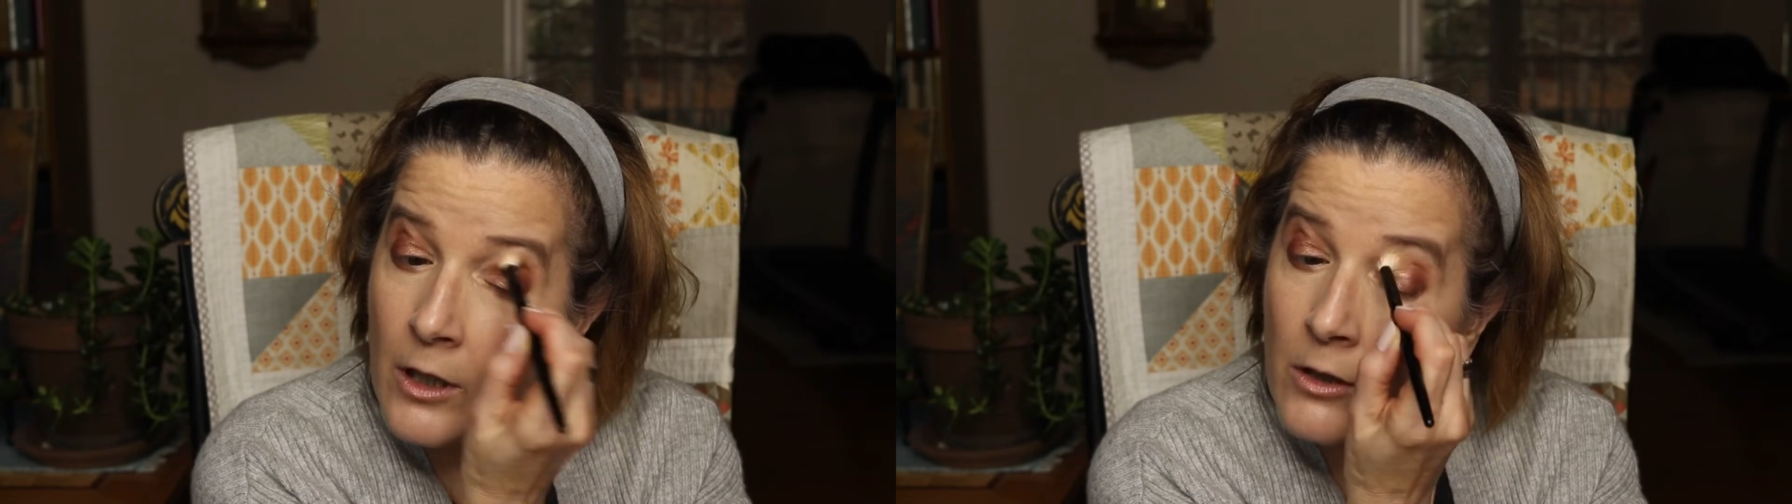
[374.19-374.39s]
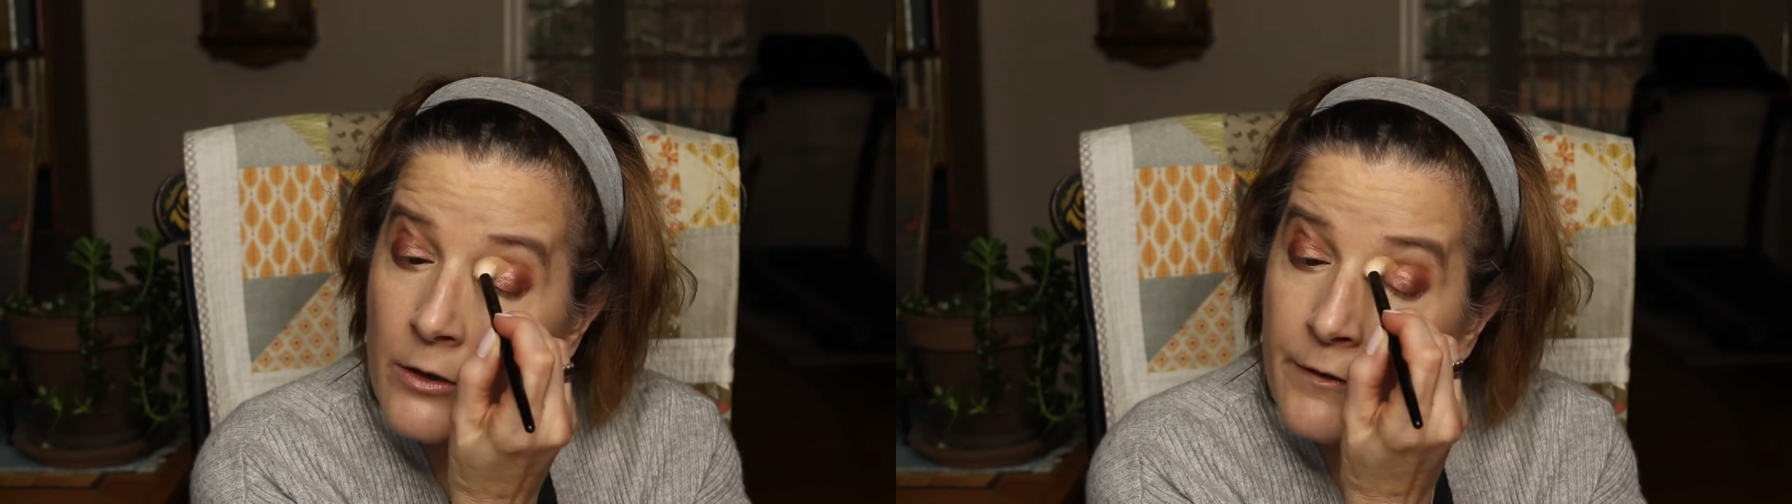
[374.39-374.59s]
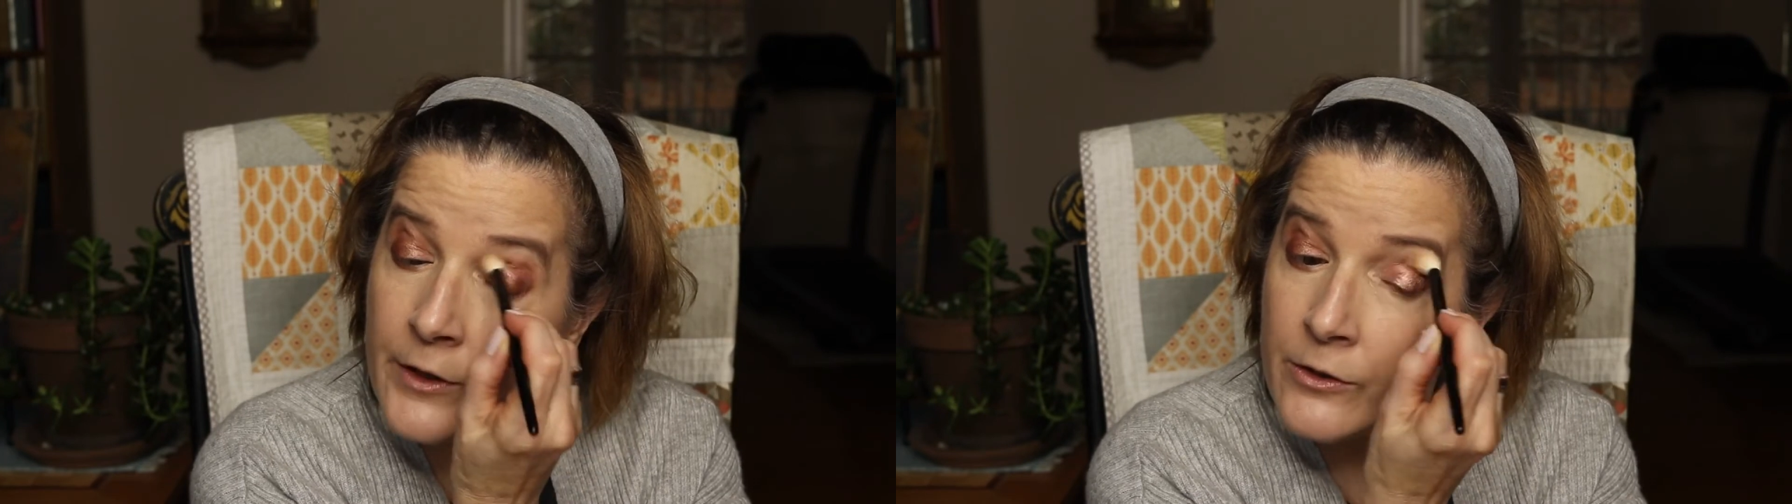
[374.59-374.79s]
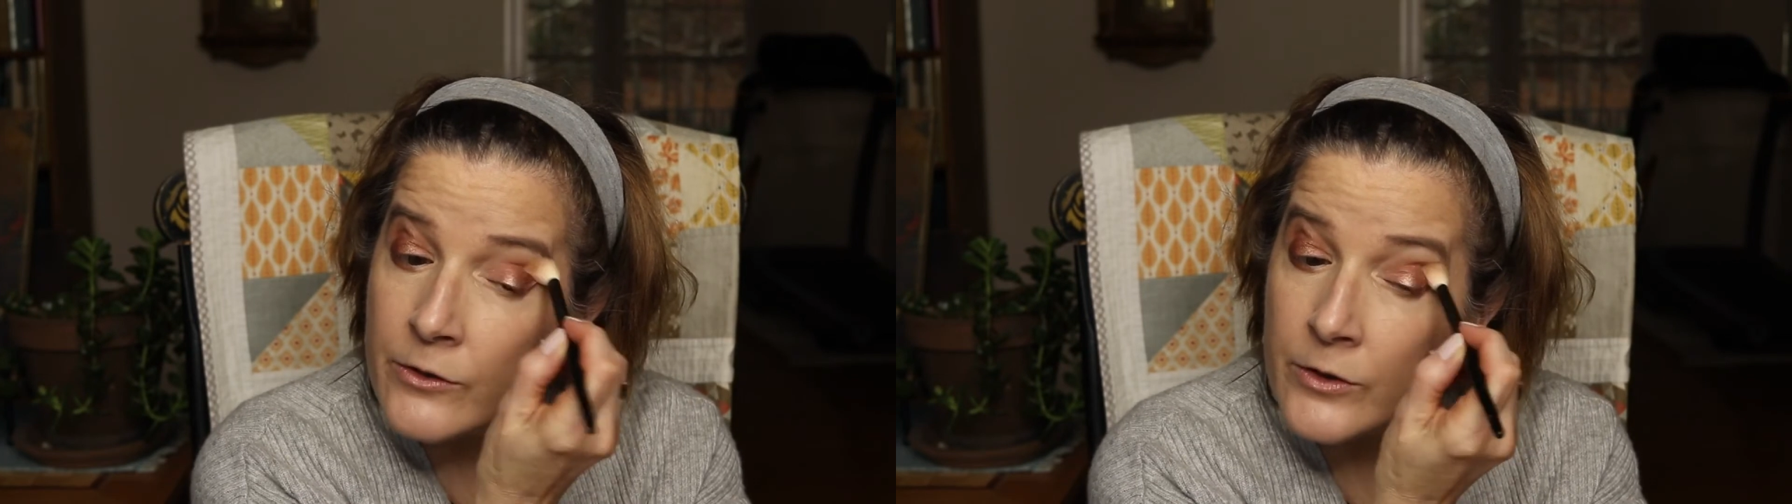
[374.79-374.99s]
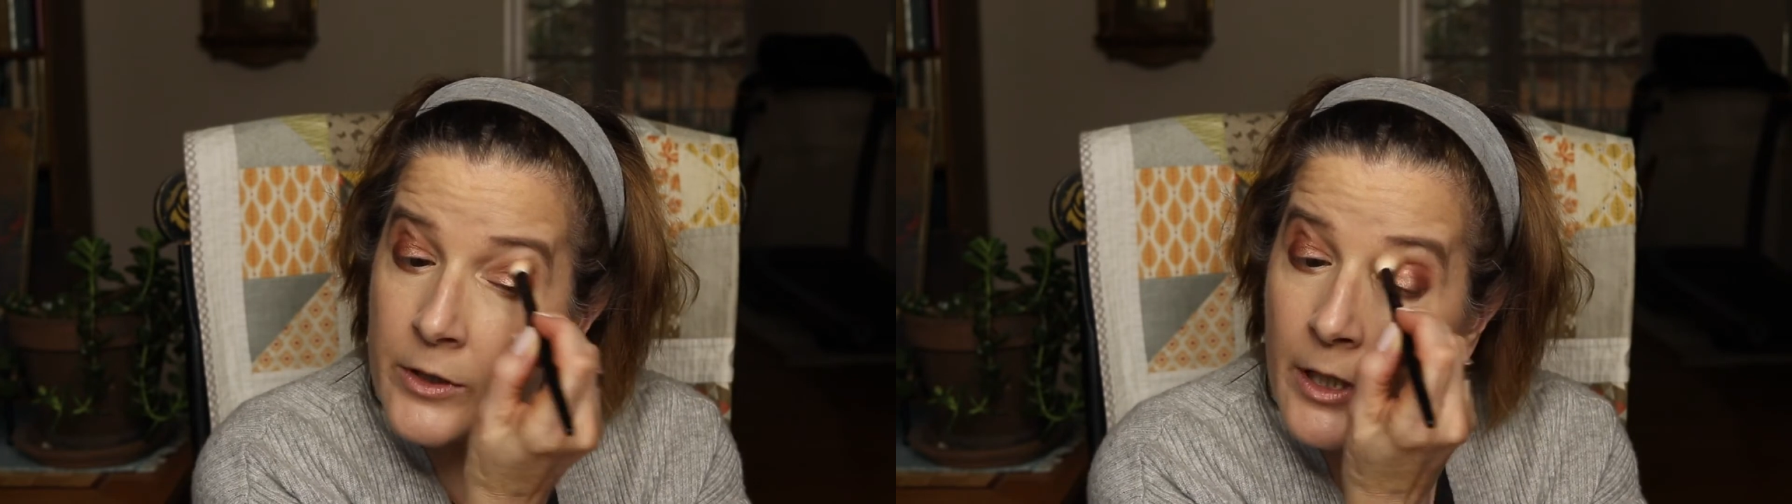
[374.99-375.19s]
all of
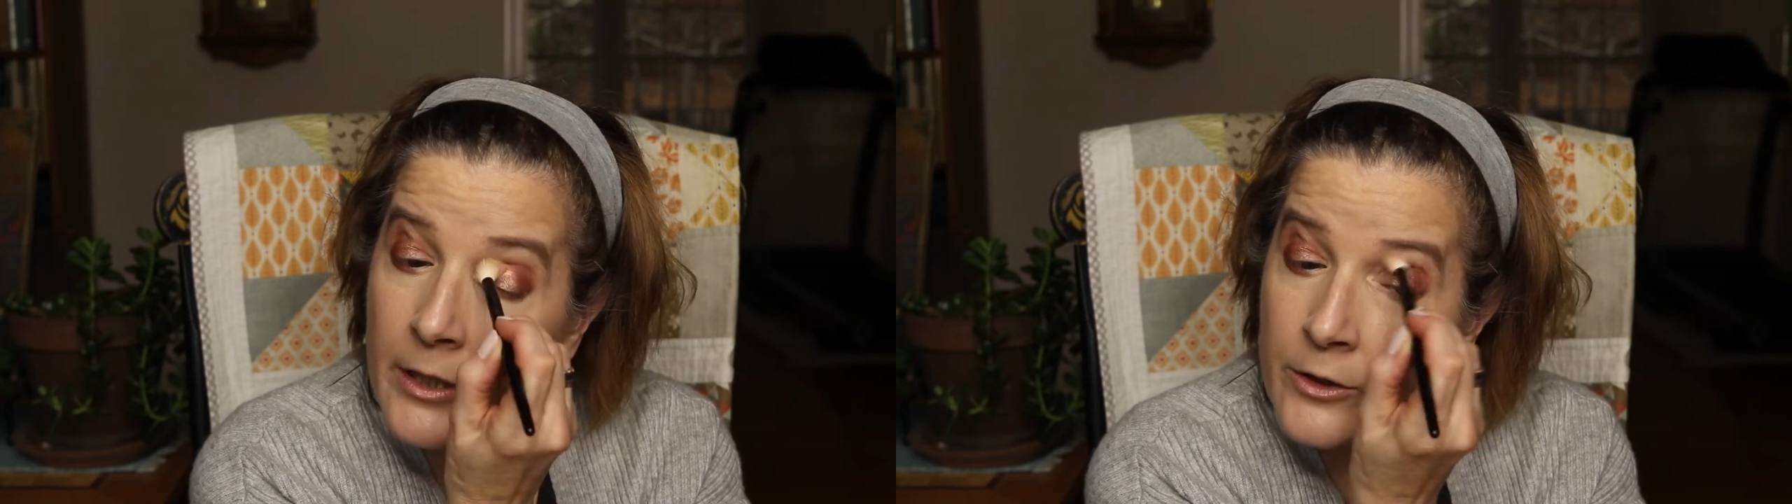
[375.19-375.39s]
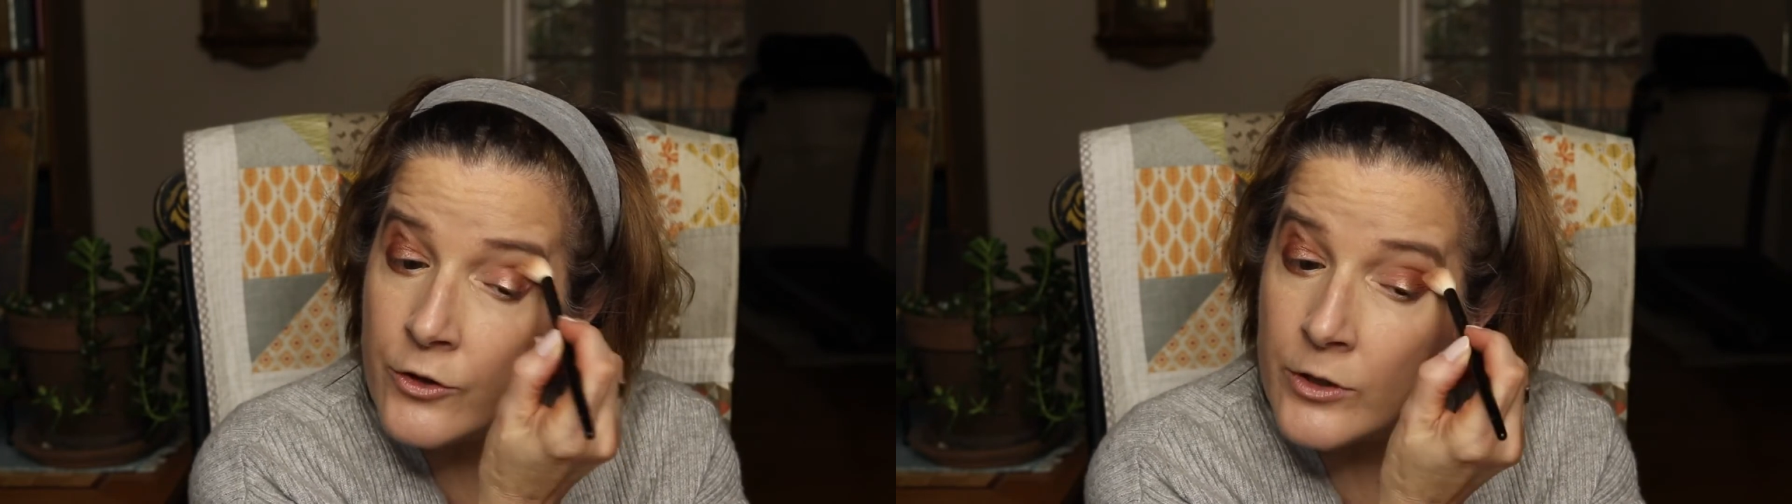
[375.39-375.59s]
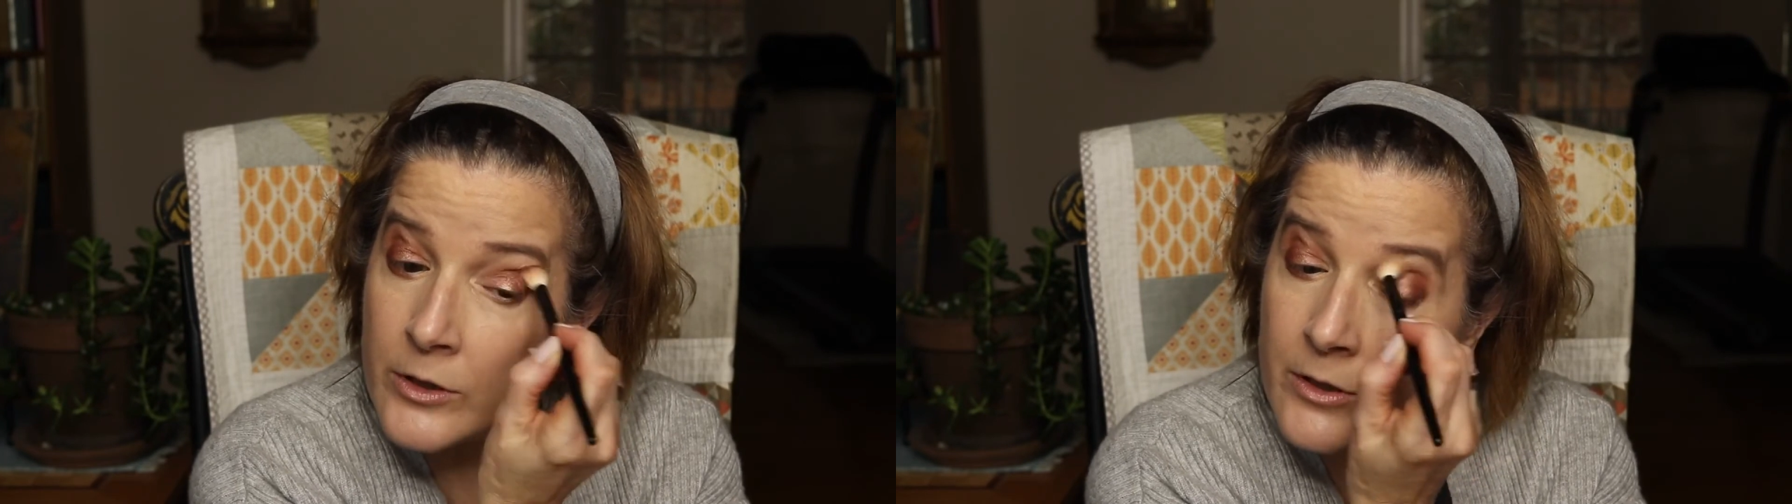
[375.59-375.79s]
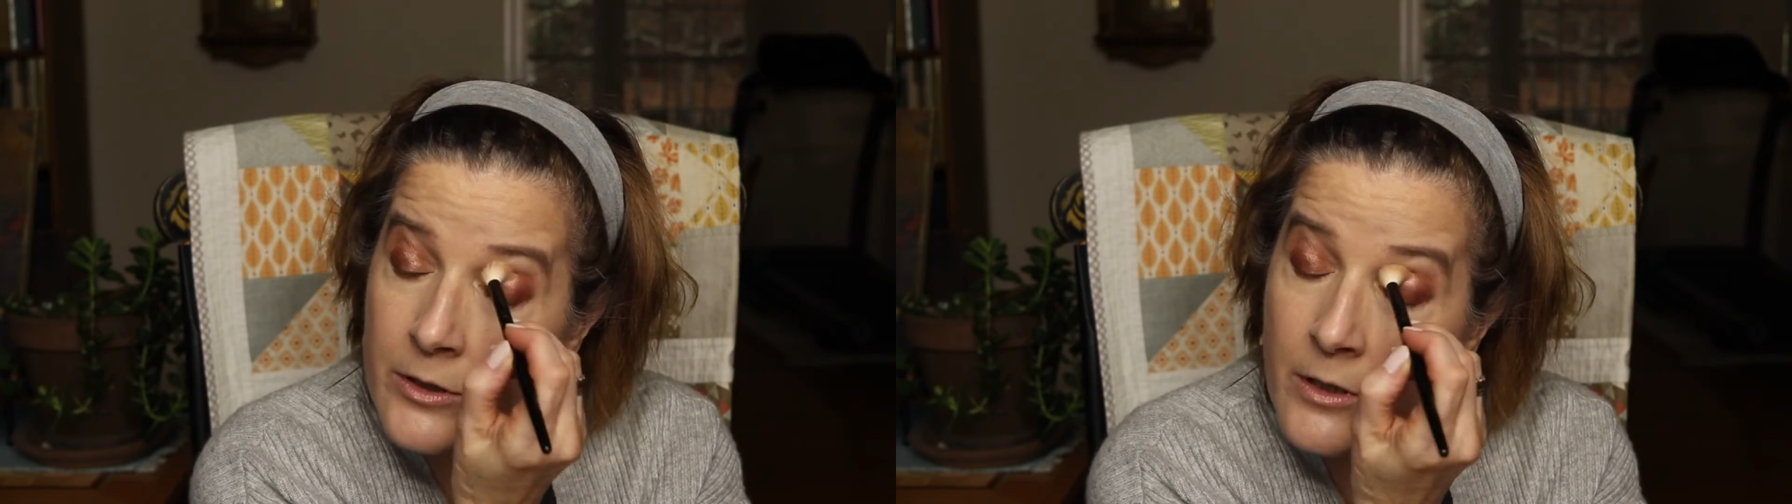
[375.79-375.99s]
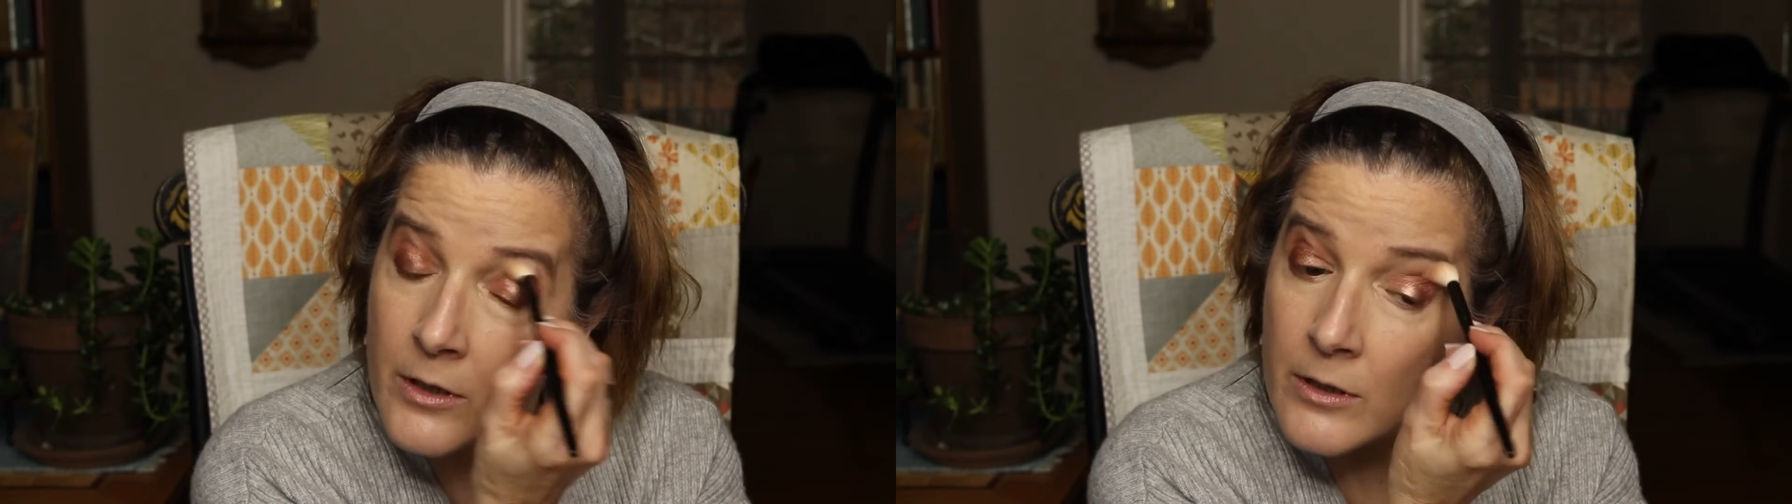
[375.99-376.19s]
those edges.